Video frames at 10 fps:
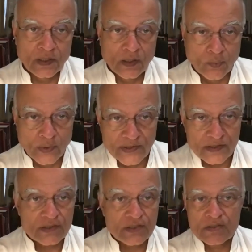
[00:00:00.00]
Within
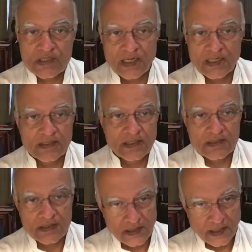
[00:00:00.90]
societies,
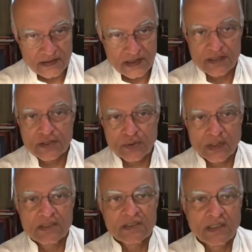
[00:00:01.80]
it
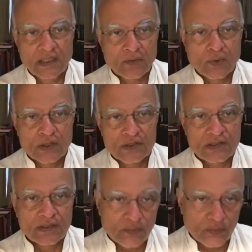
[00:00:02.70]
accentuated
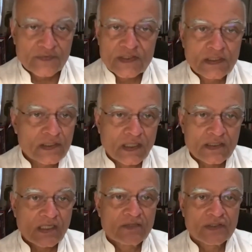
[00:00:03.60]
inequality. We've seen it
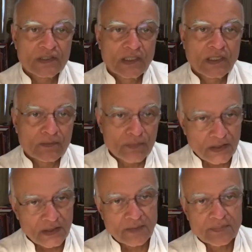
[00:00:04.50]
ourselves in India, but it
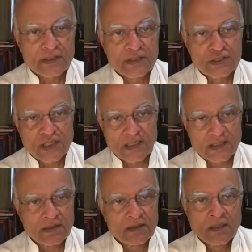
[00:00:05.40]
happened in
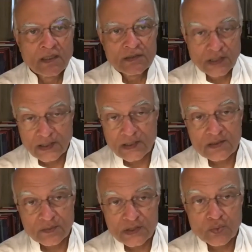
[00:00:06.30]
China. China has a
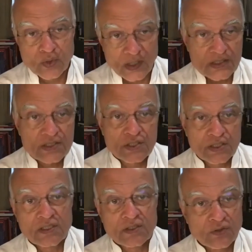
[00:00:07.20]
much worse
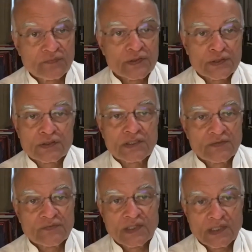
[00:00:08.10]
Gini coefficient
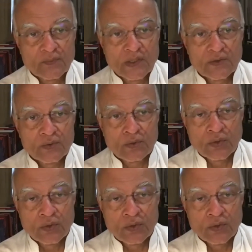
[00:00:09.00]
even than we do.